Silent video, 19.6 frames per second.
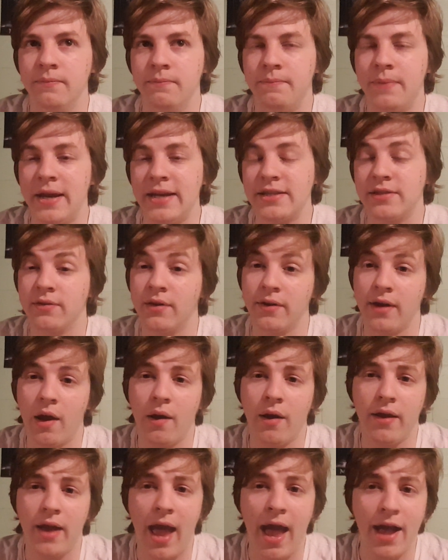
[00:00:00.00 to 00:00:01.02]
based around how
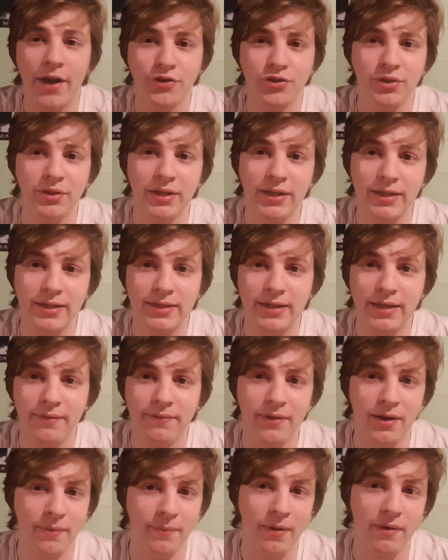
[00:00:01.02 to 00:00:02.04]
I actually like to
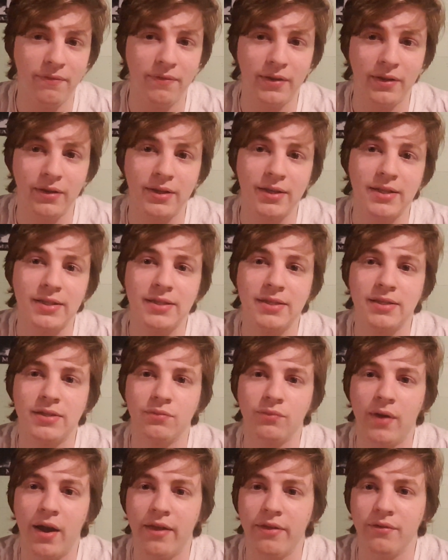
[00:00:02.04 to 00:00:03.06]
convey my feelings
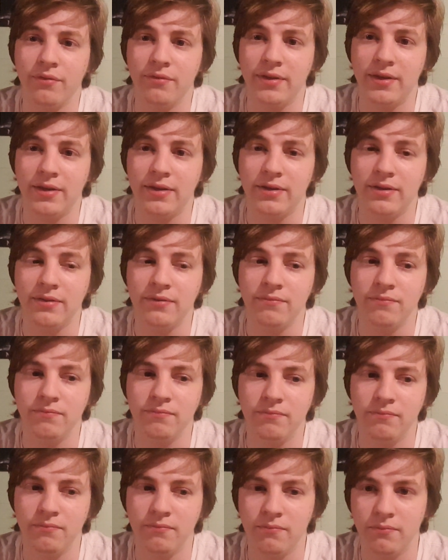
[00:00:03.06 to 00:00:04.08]
rather than
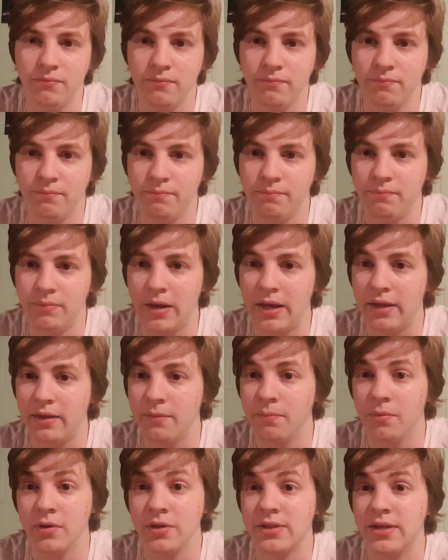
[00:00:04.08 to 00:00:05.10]
being the
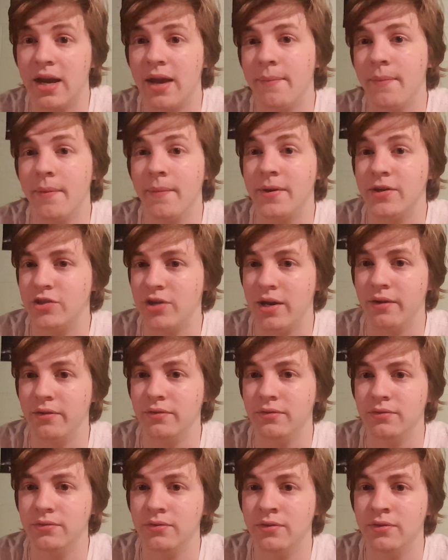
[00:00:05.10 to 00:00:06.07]
person I am on my channel.